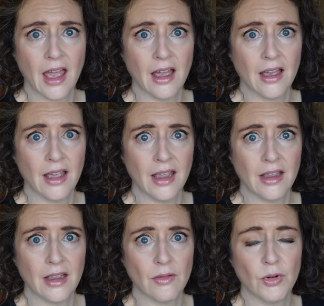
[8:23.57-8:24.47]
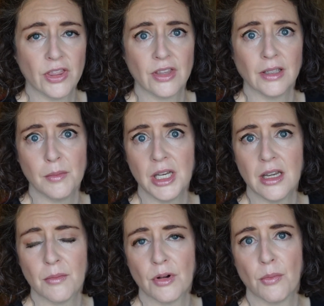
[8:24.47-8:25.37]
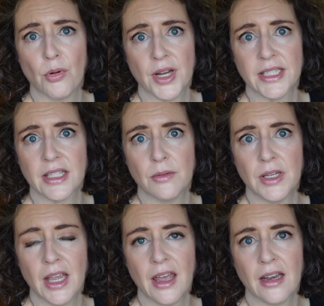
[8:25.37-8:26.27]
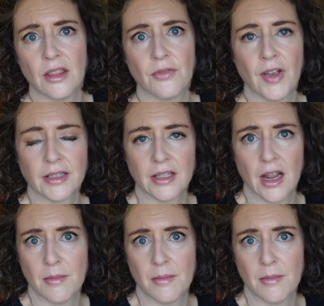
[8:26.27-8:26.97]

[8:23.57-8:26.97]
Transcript: Uh, with the limited number of points that we get and the fact that